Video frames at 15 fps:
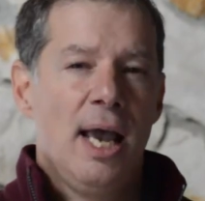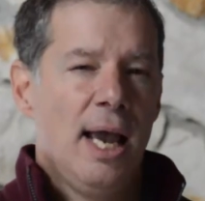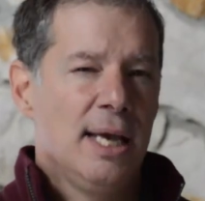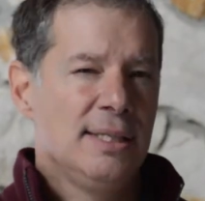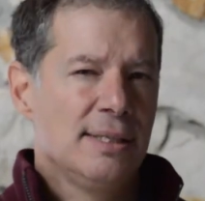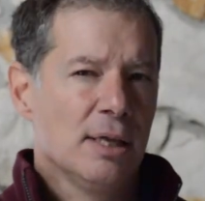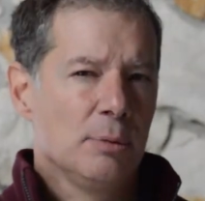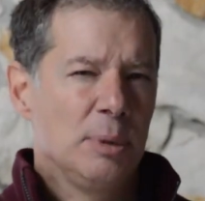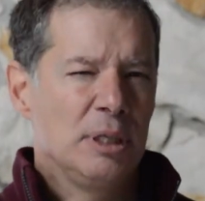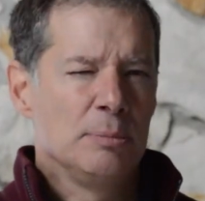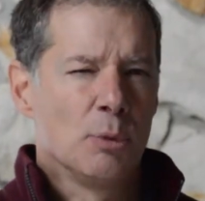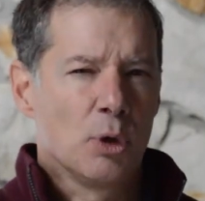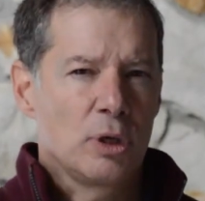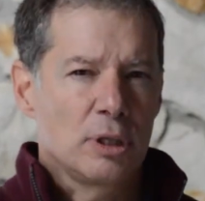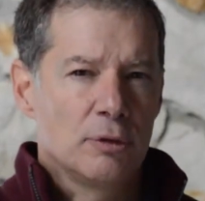It's a little bit
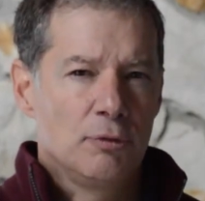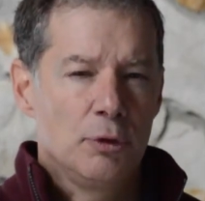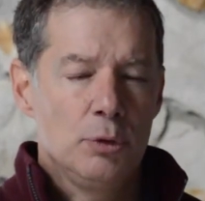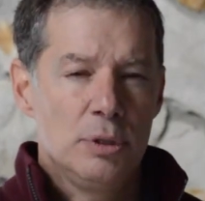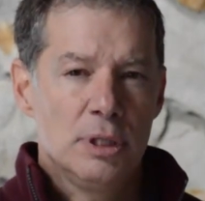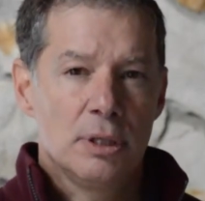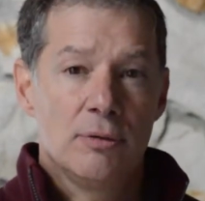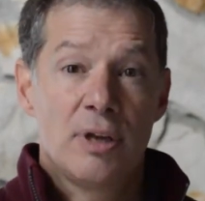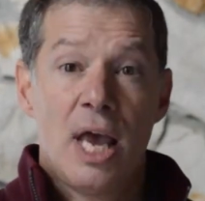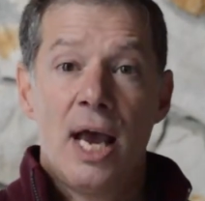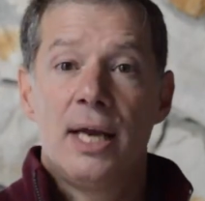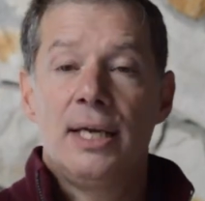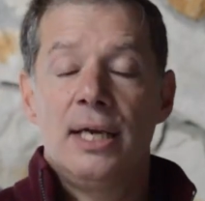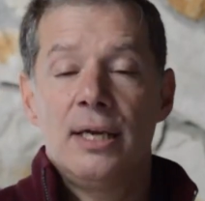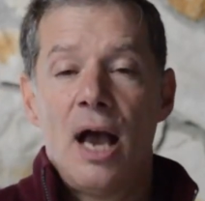more confusing than
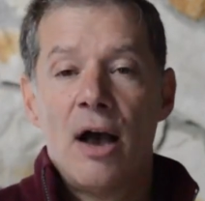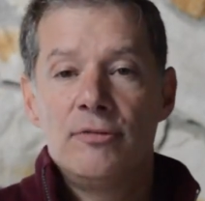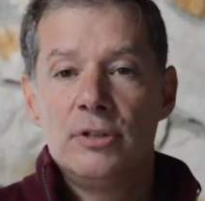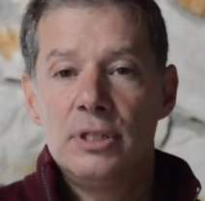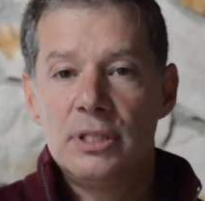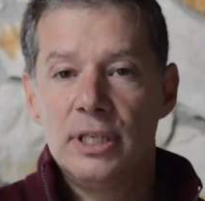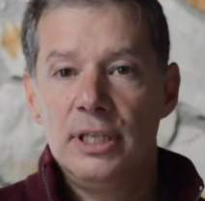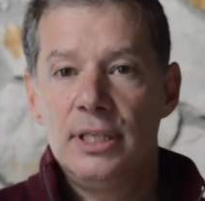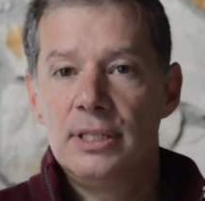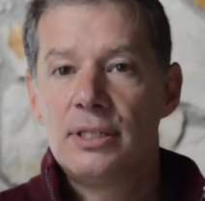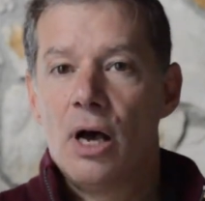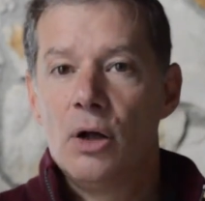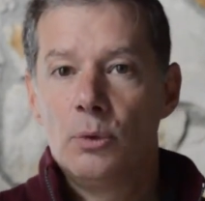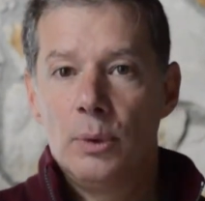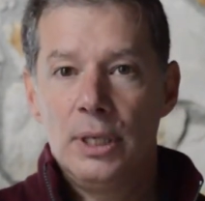that, and obviously it's
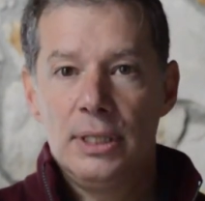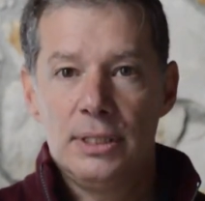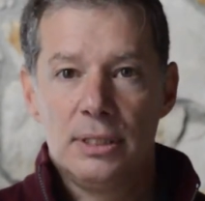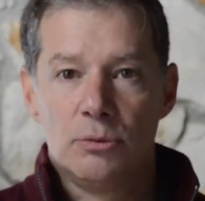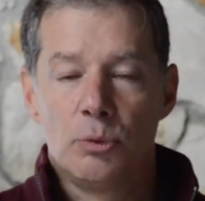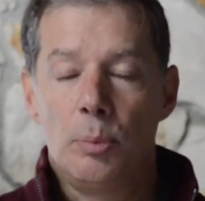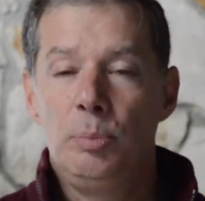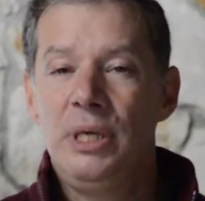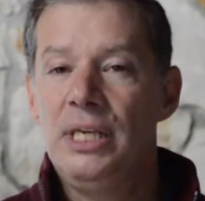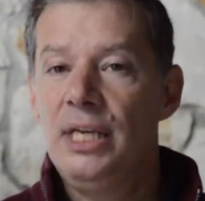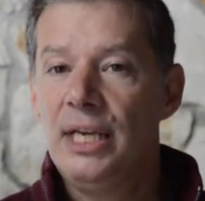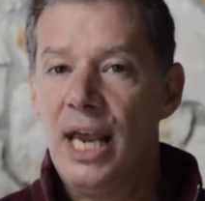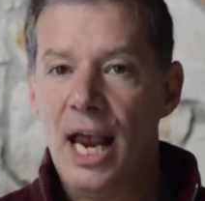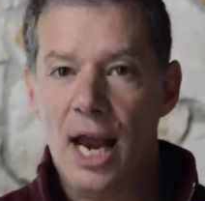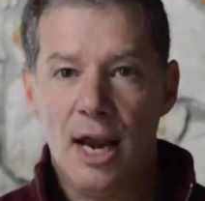always
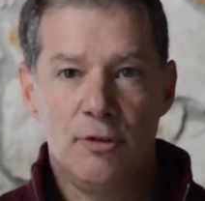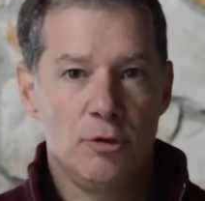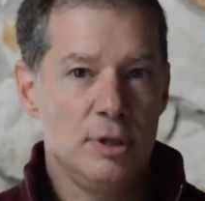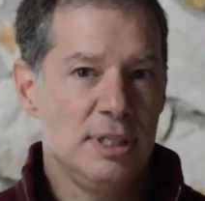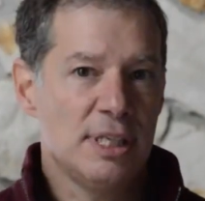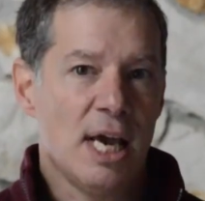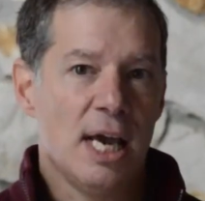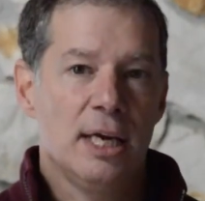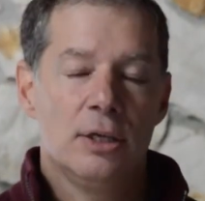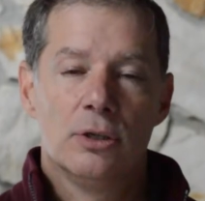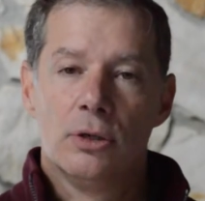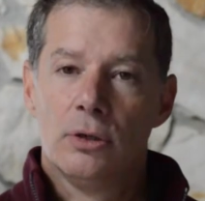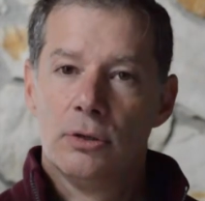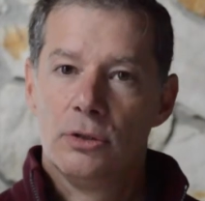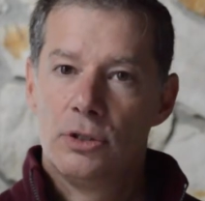repeating every
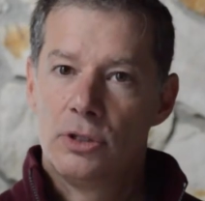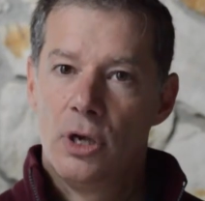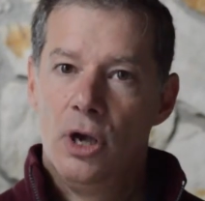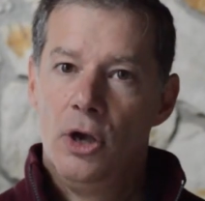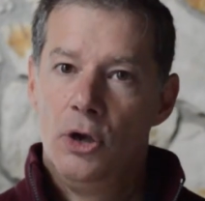cycles.